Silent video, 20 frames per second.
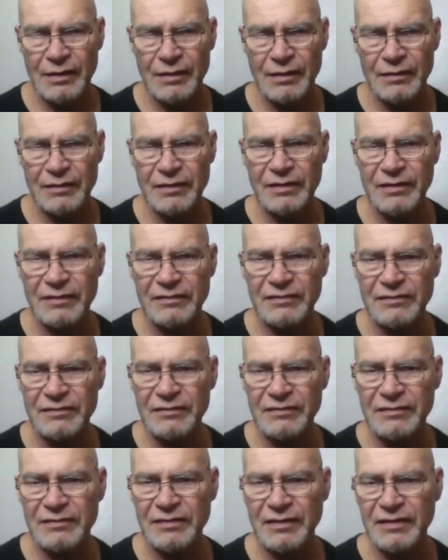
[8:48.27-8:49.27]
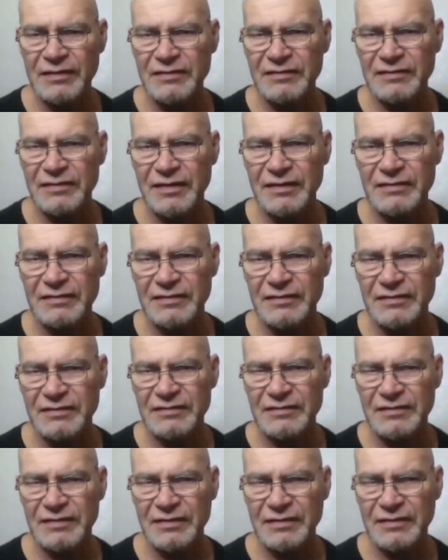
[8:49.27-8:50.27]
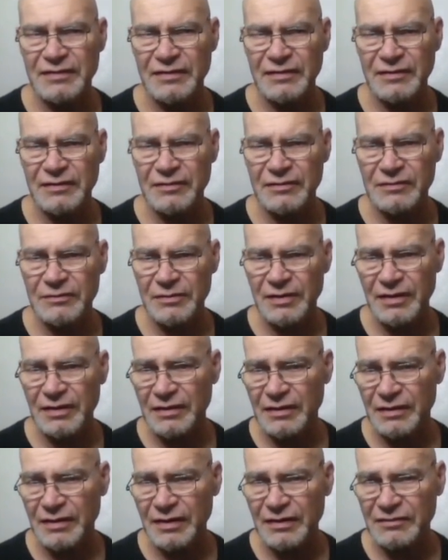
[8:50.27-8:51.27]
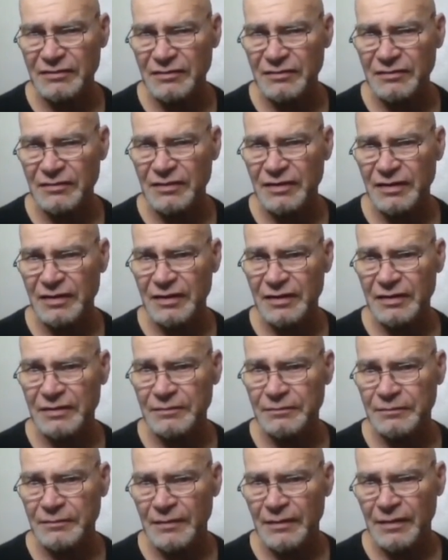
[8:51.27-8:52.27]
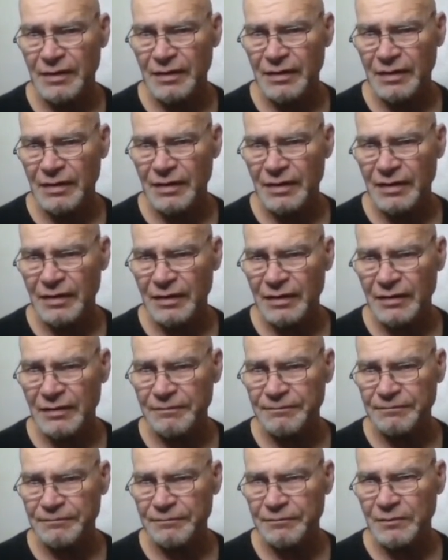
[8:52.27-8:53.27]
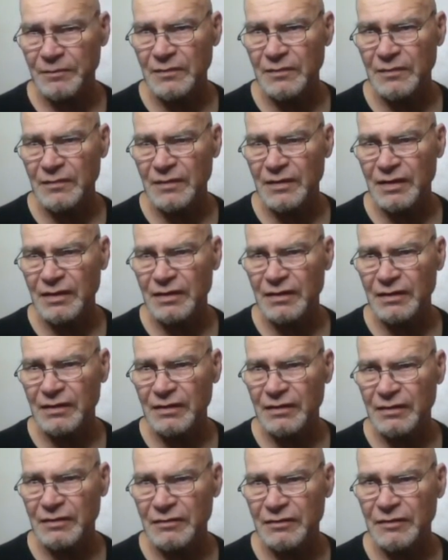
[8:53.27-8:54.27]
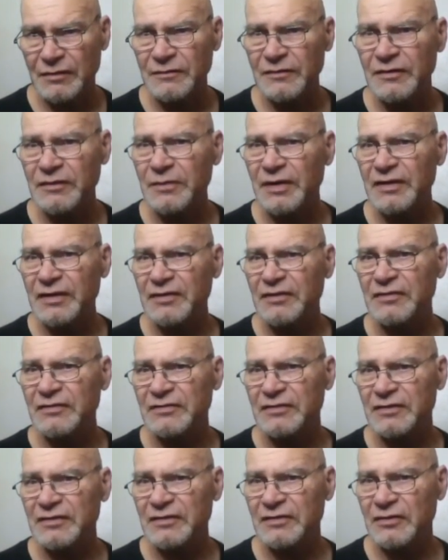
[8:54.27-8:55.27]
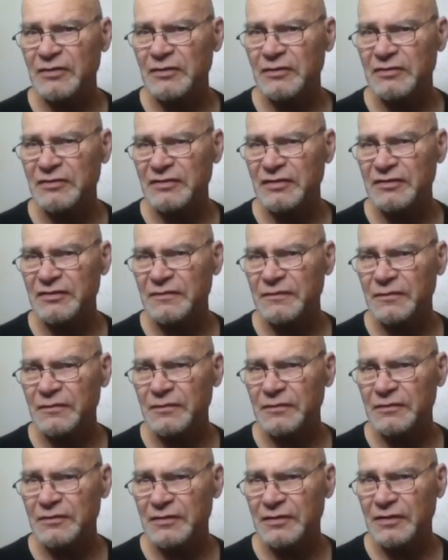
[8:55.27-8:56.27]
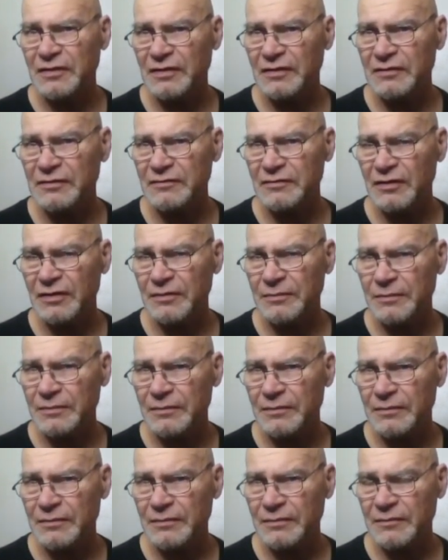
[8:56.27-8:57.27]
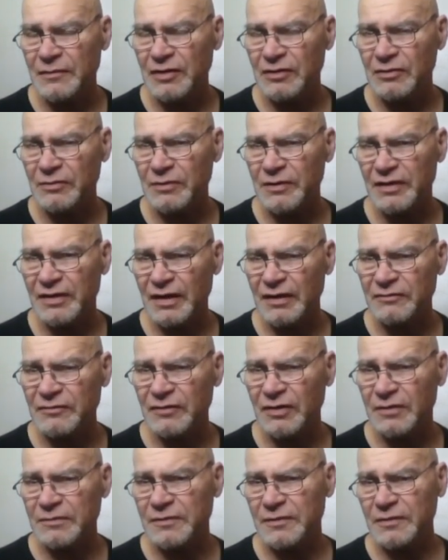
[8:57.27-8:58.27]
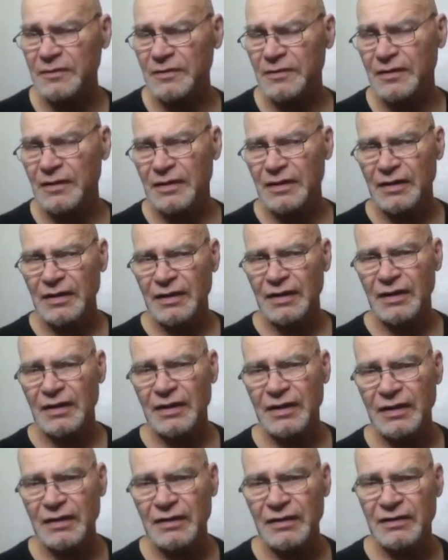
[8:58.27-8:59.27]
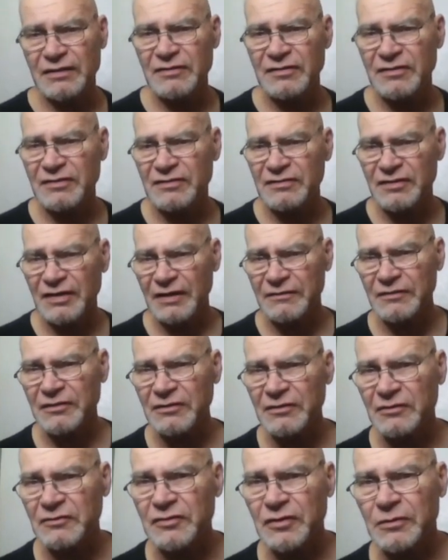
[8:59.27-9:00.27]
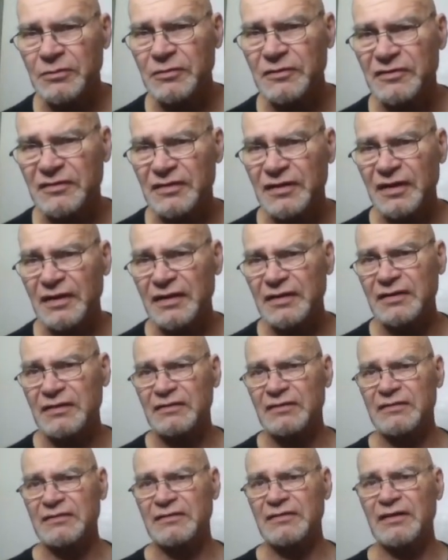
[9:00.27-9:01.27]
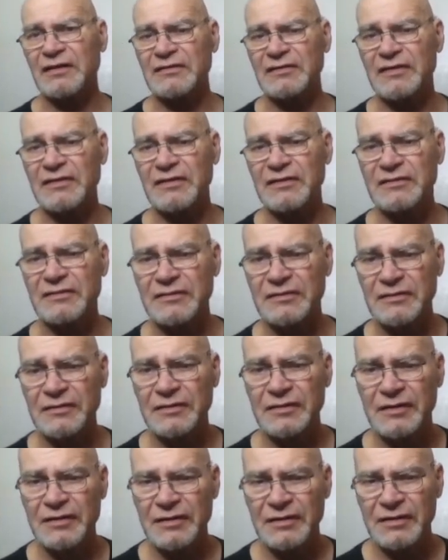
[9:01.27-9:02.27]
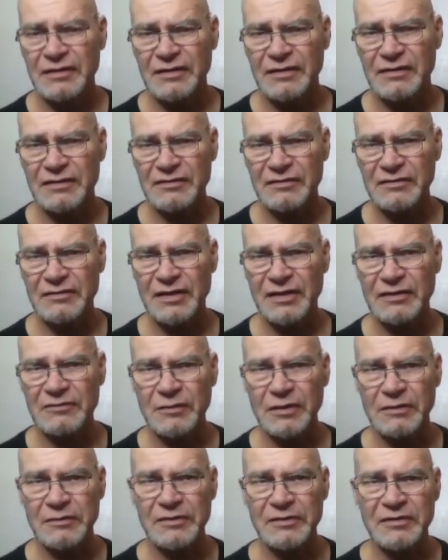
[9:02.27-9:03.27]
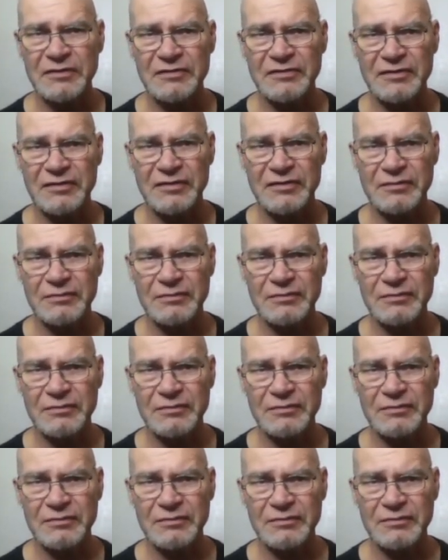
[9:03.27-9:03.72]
Okay, still not exactly the same color, but that's okay. Some of you may use the Google extension for the color pick eyedropper. It tends to have a little trouble inside the ClickDesign editor, and so that's why we're using